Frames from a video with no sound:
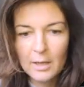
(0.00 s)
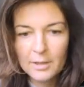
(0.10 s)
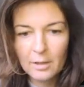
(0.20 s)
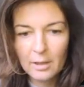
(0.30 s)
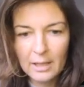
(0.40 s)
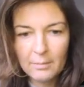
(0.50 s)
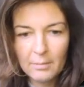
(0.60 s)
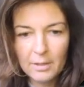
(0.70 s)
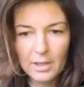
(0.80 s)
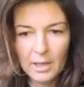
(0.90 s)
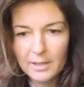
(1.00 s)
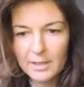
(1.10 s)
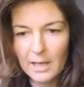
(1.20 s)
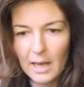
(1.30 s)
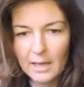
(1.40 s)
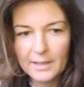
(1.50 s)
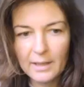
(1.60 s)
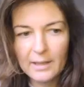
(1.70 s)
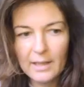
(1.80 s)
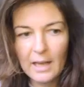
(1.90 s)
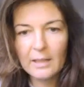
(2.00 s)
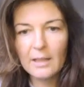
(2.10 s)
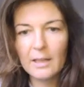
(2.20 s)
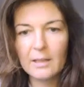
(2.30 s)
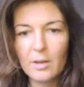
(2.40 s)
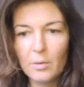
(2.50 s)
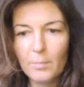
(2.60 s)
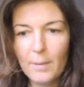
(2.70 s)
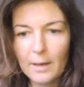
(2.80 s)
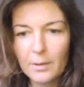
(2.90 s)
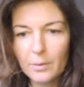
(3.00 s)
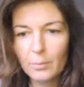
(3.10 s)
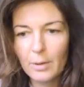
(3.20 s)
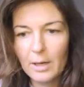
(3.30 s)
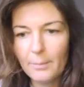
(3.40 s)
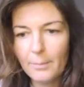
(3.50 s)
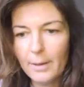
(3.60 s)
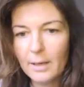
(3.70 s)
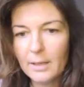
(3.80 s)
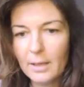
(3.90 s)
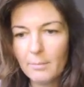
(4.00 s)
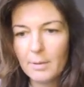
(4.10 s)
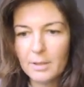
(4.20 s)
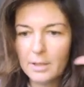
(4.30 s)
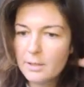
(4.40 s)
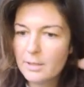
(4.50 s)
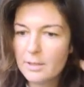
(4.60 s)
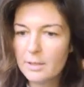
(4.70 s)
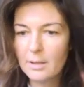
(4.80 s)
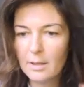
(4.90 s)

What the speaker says: So let me just exit that and go back to where I picked the images.